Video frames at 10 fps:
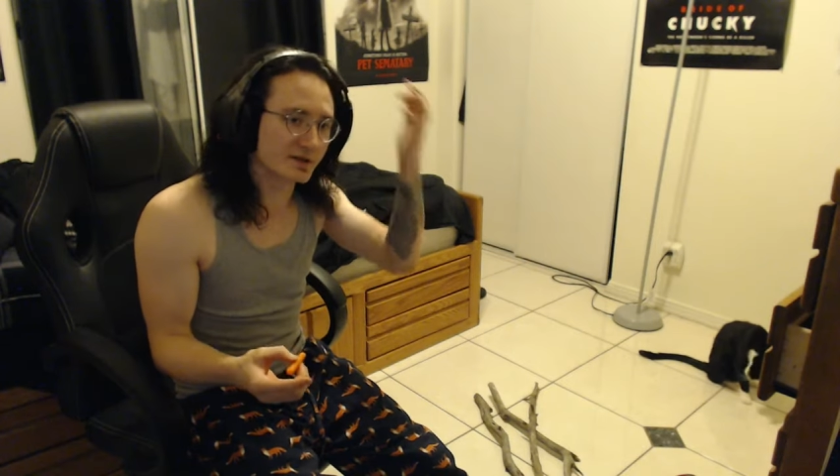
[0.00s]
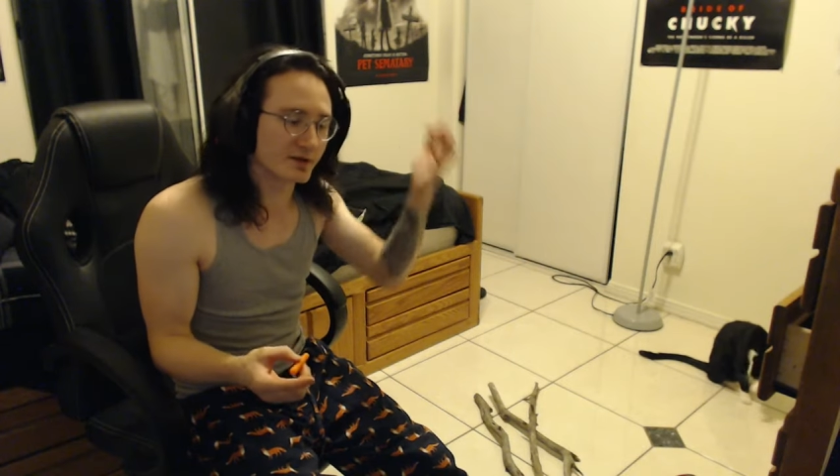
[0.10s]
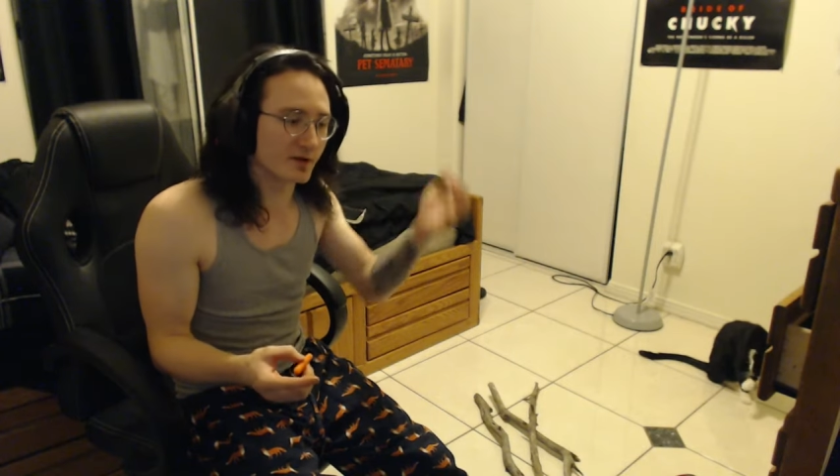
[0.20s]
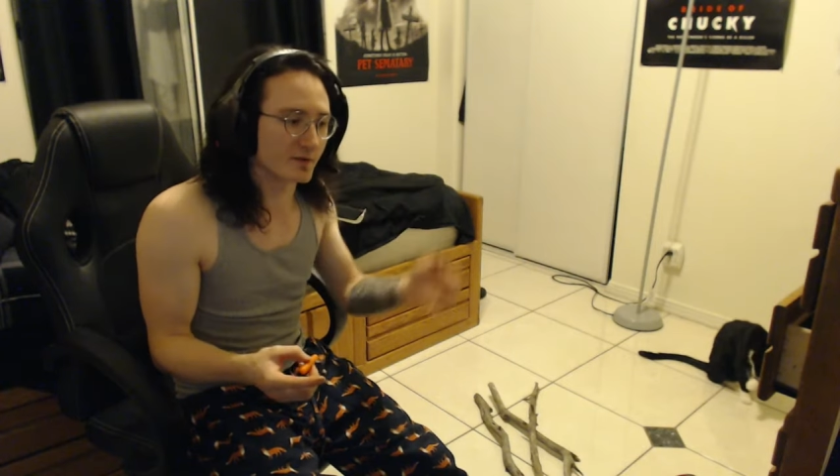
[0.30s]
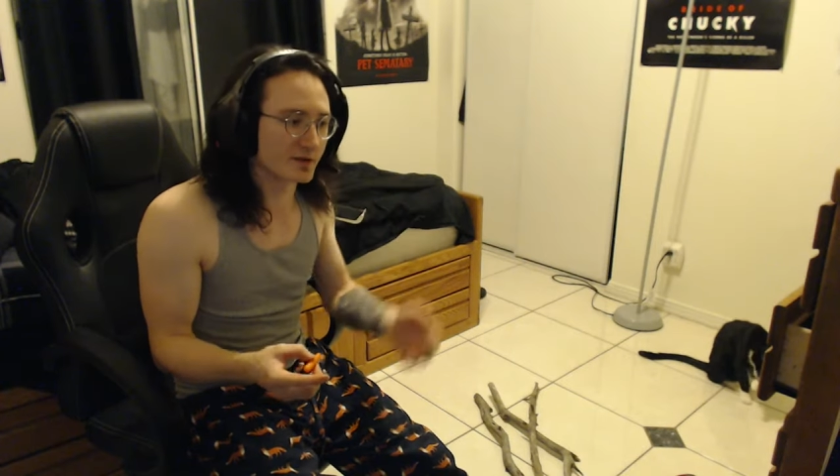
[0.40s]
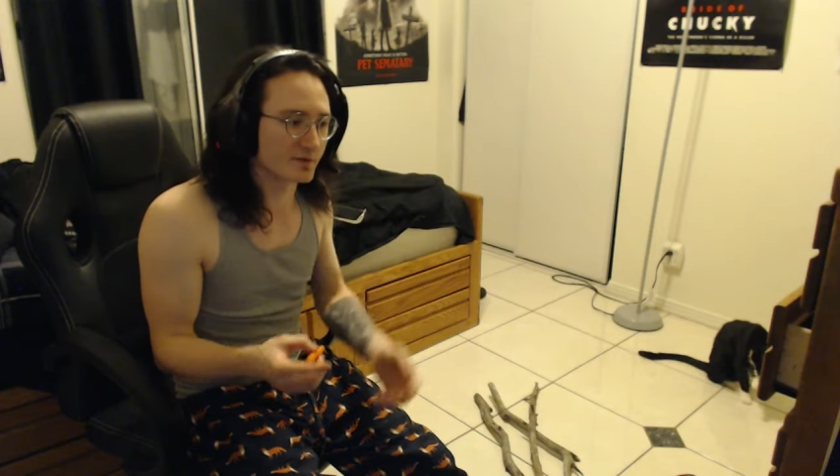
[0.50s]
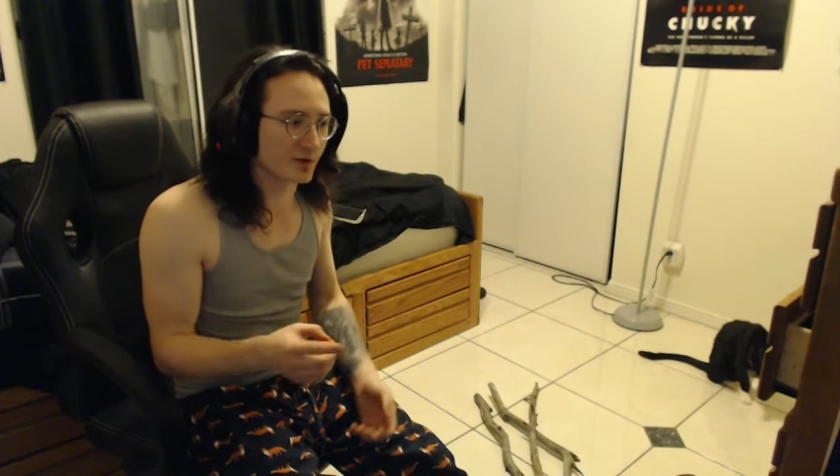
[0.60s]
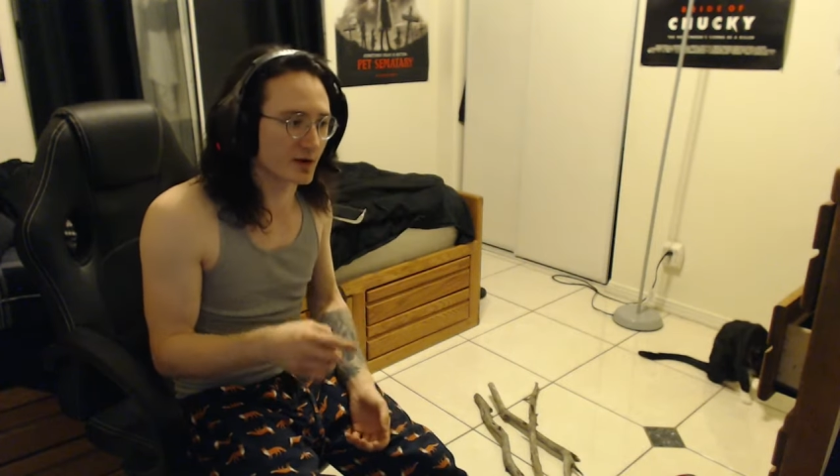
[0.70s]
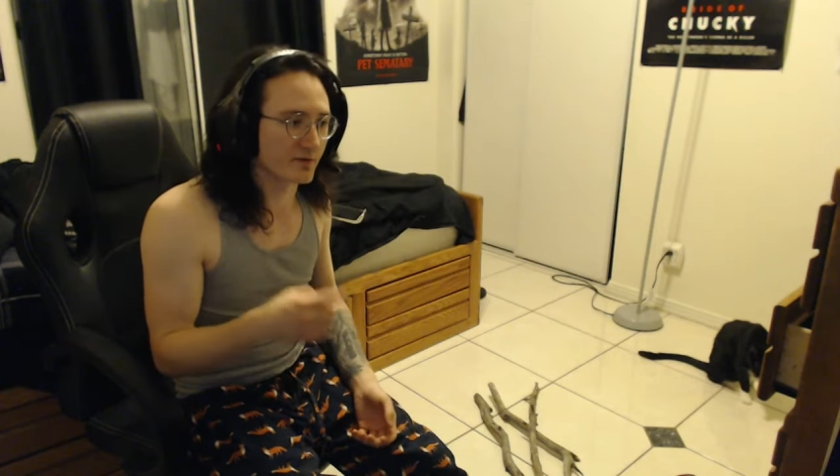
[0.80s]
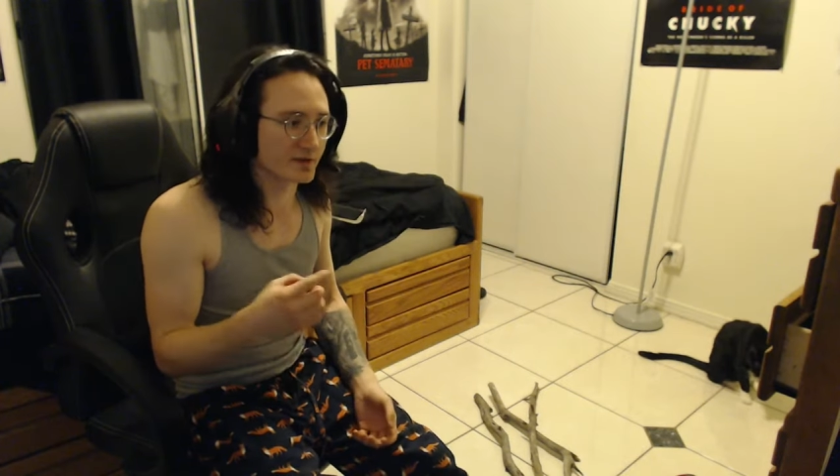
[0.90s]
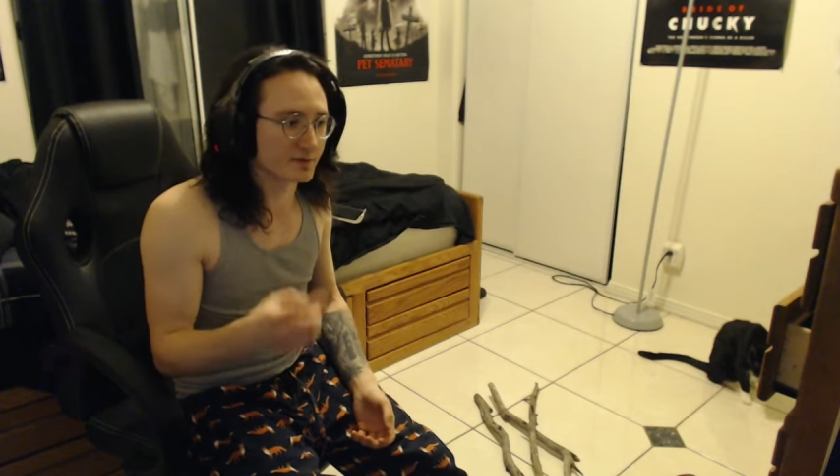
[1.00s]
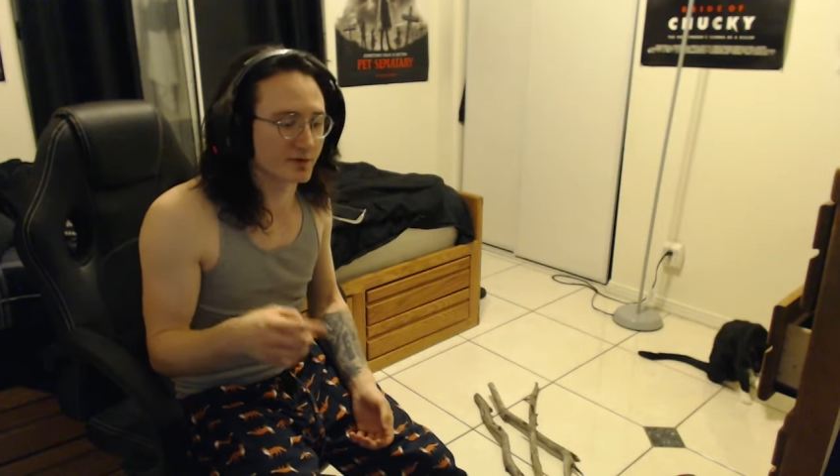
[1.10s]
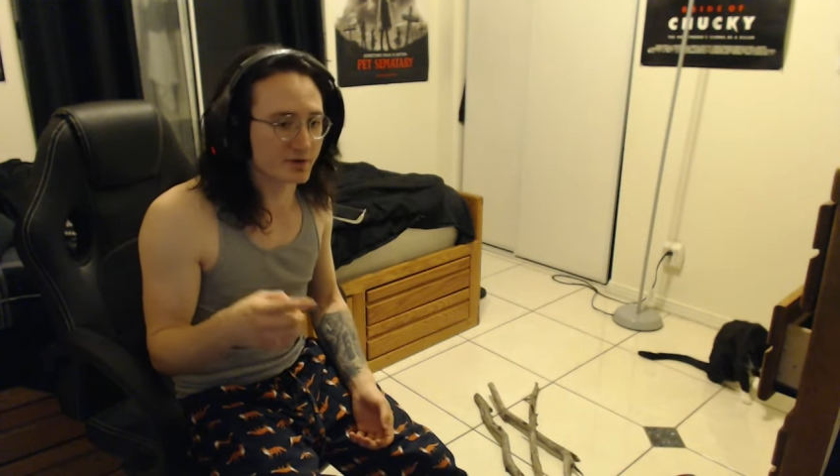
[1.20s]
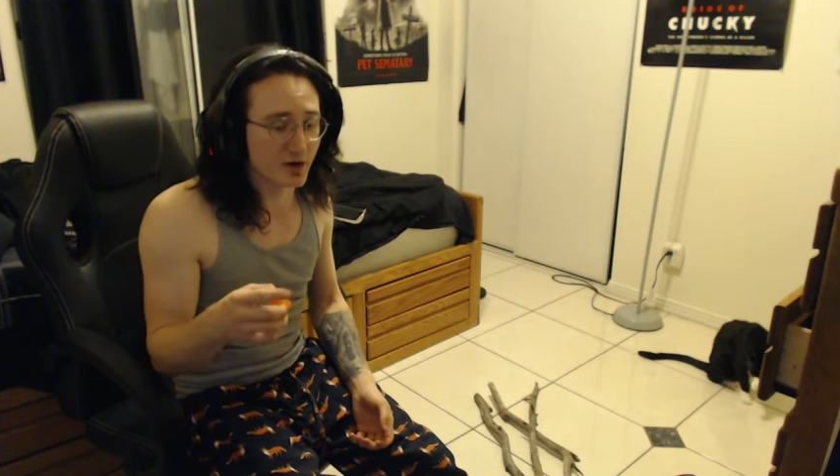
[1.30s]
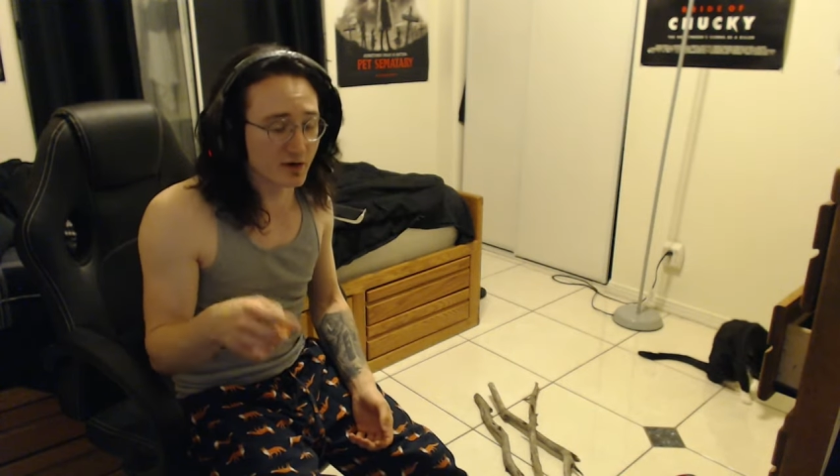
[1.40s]
Because we're kind of a
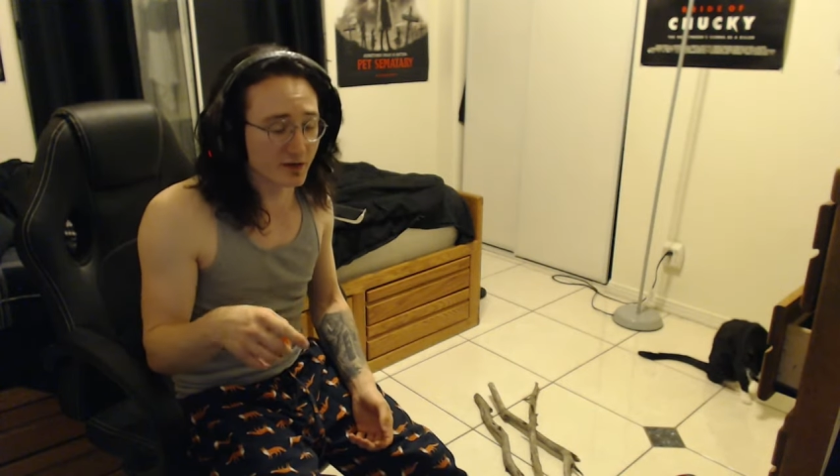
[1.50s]
strong